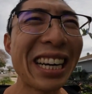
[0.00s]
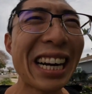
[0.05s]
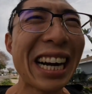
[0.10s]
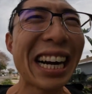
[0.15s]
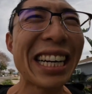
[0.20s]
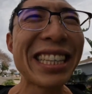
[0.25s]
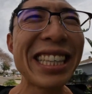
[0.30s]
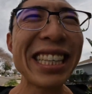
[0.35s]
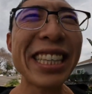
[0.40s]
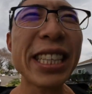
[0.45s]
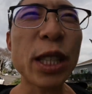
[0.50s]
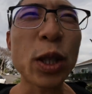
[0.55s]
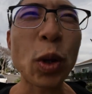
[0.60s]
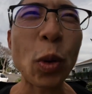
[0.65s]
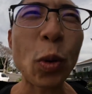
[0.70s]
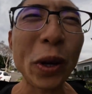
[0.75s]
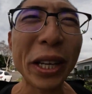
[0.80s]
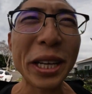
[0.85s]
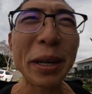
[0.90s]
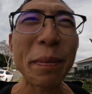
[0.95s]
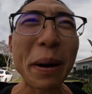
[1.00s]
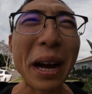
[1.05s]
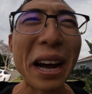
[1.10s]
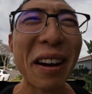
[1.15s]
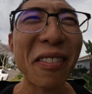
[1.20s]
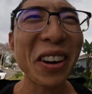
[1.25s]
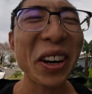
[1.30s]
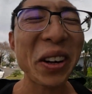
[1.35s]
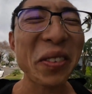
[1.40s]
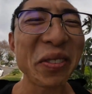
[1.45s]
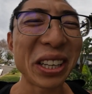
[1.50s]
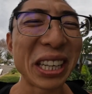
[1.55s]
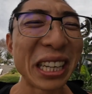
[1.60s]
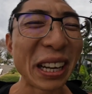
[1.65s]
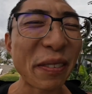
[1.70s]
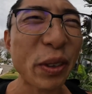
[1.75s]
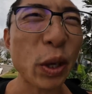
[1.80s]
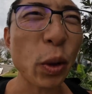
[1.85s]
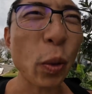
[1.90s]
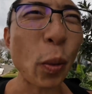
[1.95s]
has this dweeb ever even
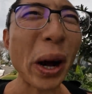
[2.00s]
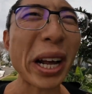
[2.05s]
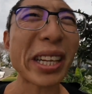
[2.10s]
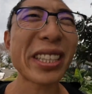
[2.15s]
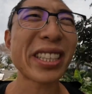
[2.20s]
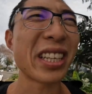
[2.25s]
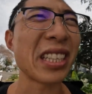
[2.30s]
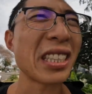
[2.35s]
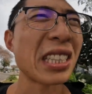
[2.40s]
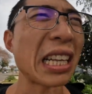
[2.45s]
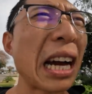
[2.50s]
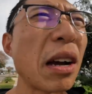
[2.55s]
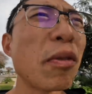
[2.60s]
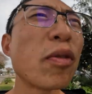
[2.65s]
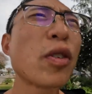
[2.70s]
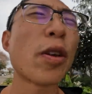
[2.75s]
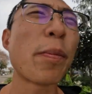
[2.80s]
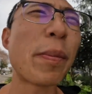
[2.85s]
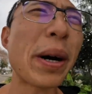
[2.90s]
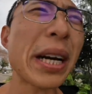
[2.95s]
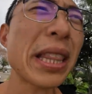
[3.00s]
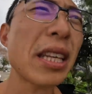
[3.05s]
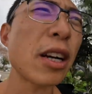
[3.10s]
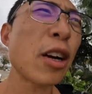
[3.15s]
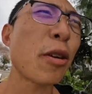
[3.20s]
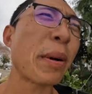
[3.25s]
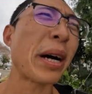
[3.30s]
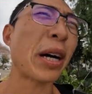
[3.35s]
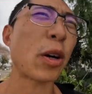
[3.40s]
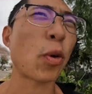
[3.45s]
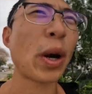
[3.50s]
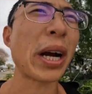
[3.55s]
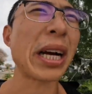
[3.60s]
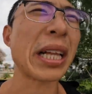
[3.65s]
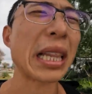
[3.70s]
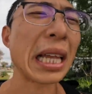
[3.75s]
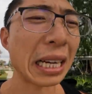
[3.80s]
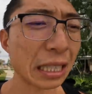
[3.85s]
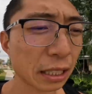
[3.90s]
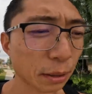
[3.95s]
lifted weights in his life? So my theory about
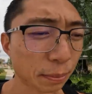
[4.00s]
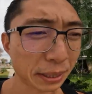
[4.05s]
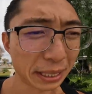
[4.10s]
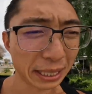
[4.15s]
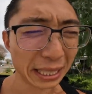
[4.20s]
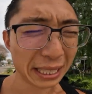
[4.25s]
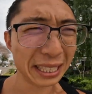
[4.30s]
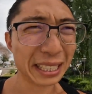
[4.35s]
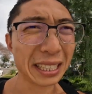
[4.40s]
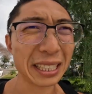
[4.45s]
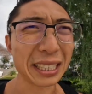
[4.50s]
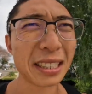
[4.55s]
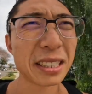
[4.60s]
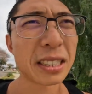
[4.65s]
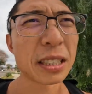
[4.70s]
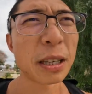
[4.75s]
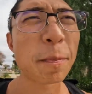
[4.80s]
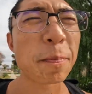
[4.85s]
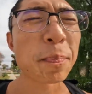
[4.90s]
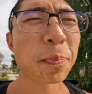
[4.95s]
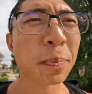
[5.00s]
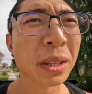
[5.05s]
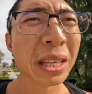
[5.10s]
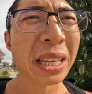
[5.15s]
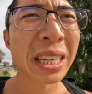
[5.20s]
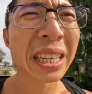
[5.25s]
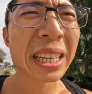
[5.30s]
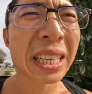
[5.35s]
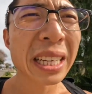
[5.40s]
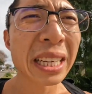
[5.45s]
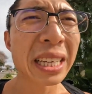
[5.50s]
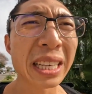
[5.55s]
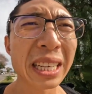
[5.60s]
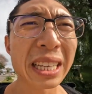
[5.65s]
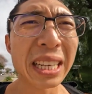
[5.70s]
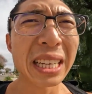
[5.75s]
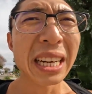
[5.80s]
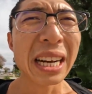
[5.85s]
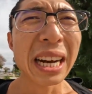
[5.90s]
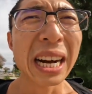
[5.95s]
Greg Glassman is,
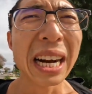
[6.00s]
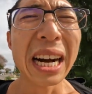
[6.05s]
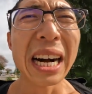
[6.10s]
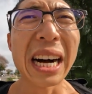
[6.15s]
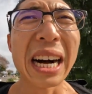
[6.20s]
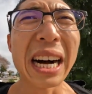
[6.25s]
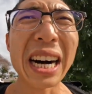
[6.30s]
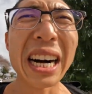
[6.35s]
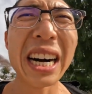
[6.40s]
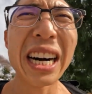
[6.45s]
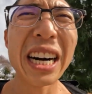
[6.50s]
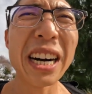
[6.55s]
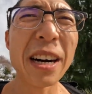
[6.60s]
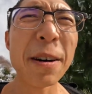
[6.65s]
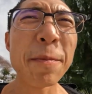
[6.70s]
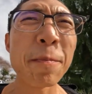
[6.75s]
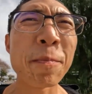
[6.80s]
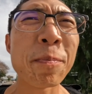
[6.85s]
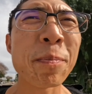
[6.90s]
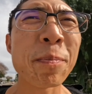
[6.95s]
I